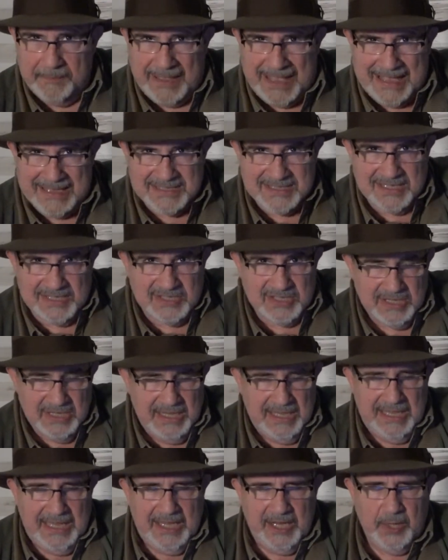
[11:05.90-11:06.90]
passage.
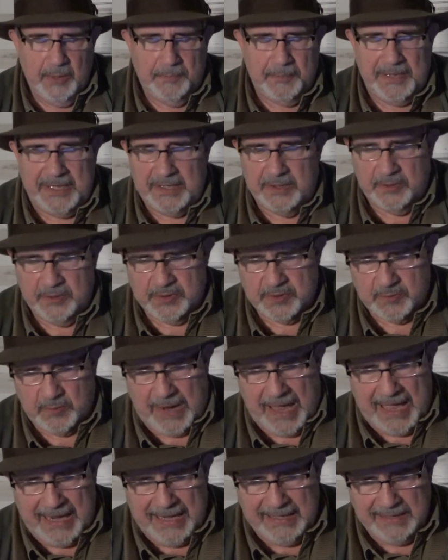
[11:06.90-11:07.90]
Here Peter is
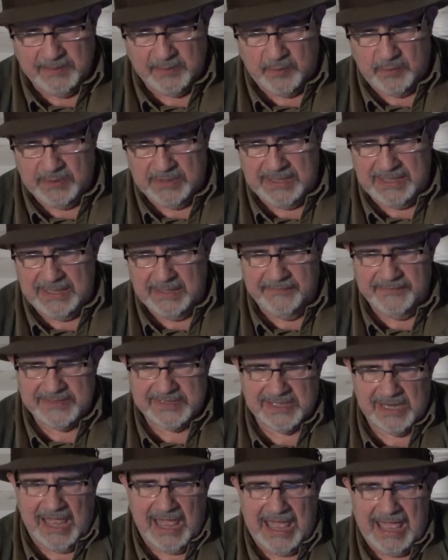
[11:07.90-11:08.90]
writing toward the end of
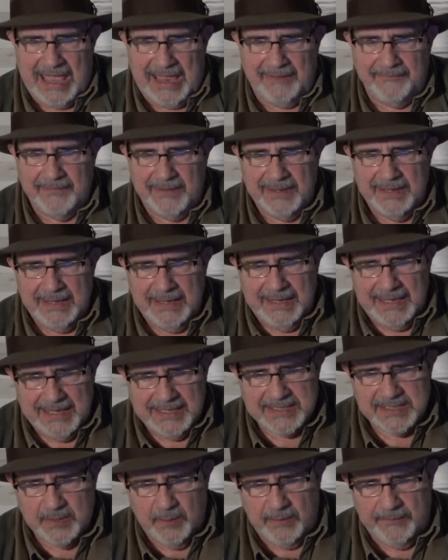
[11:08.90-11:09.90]
his life.
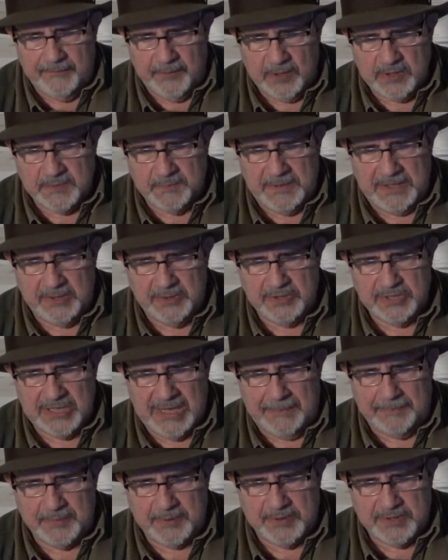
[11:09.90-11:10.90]
And so in 1 Peter
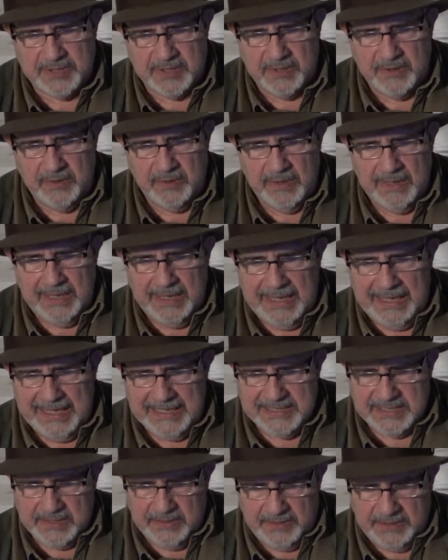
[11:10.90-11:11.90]
chapter 2,
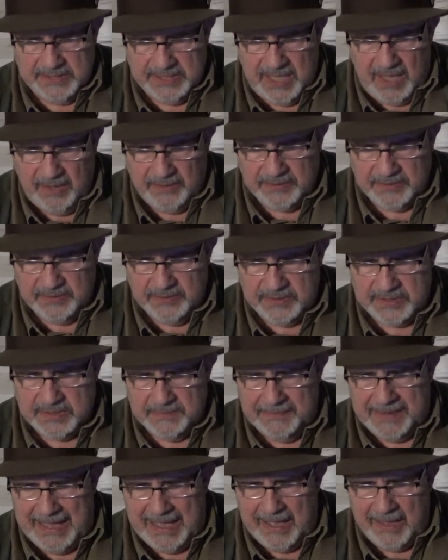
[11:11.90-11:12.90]
he's going to talk to us
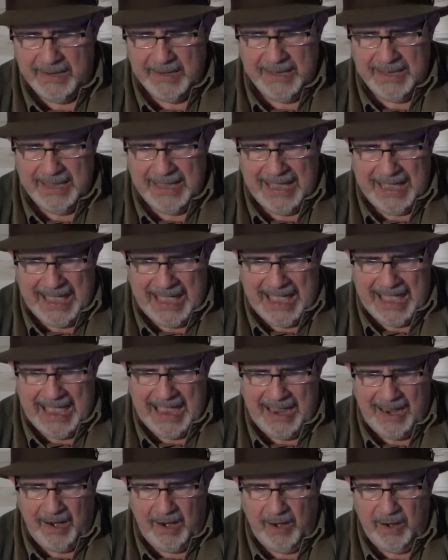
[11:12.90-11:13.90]
about
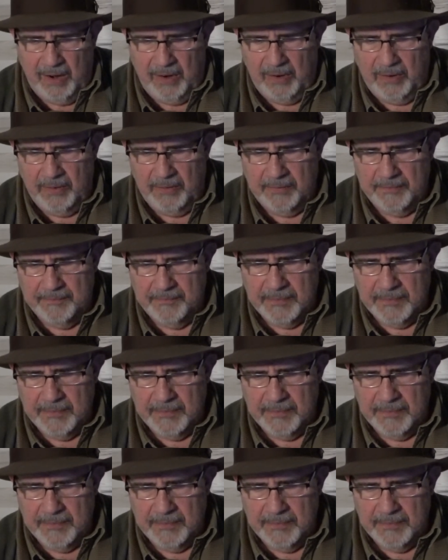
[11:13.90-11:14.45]
our